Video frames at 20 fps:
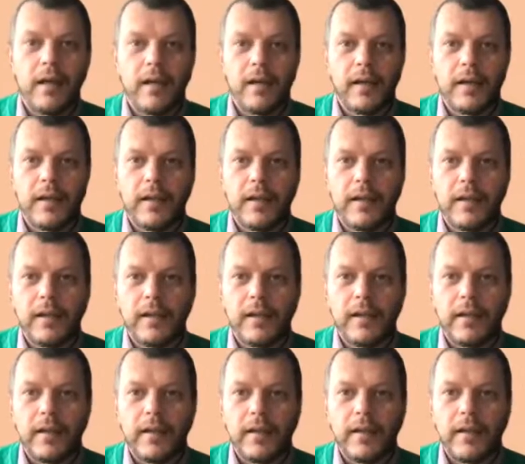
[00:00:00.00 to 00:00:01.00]

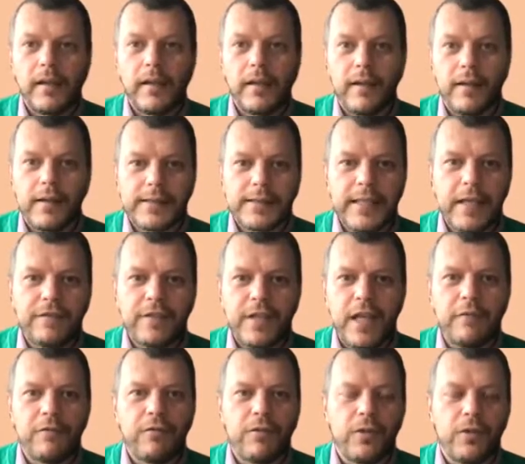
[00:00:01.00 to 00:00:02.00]

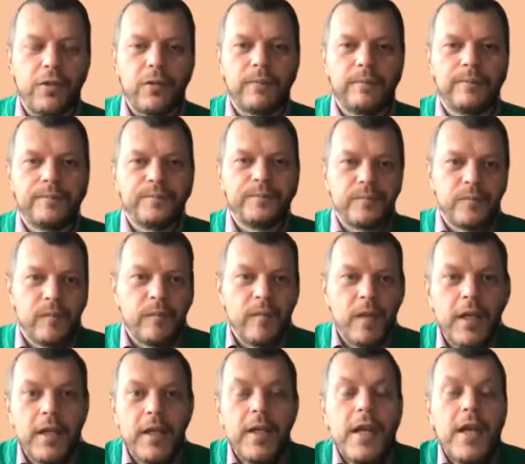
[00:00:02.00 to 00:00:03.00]
time for you.
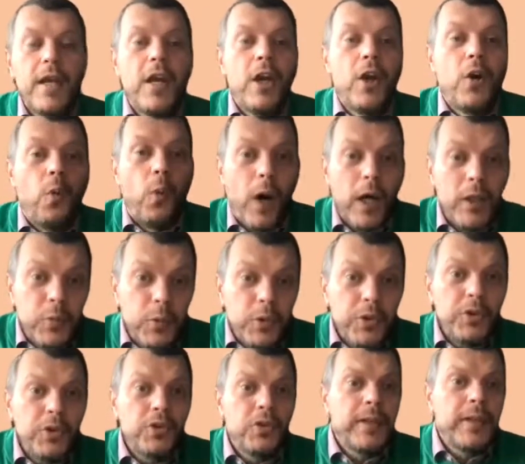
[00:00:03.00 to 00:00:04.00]
What would
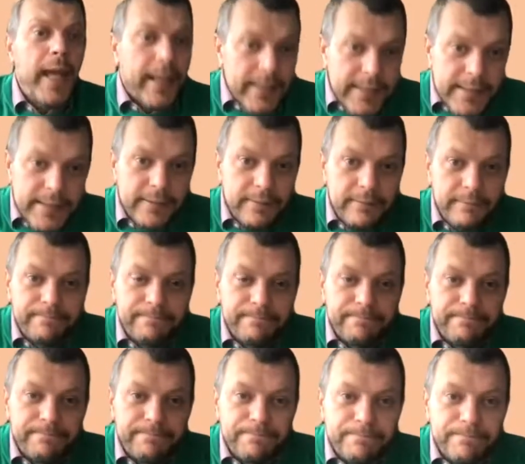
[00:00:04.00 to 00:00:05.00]
you do next?
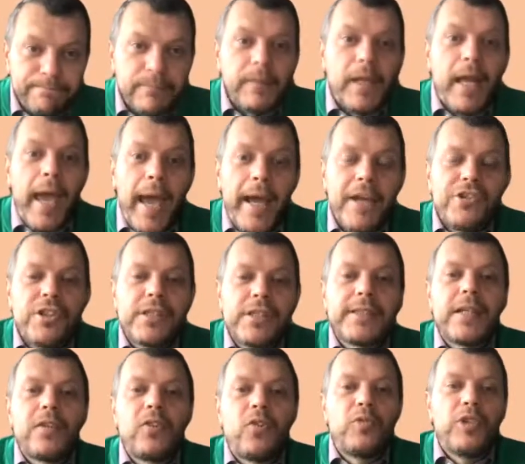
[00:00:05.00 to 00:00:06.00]
Actions
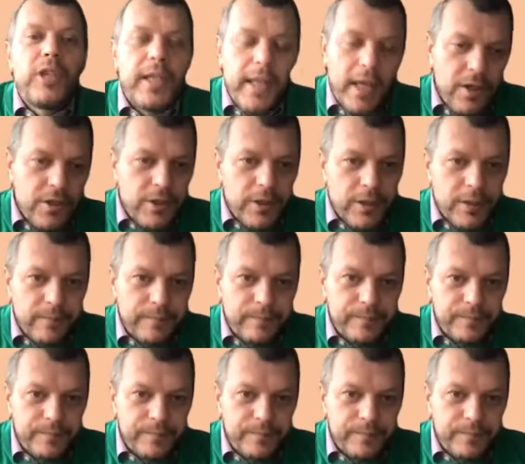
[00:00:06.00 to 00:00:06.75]
and communication.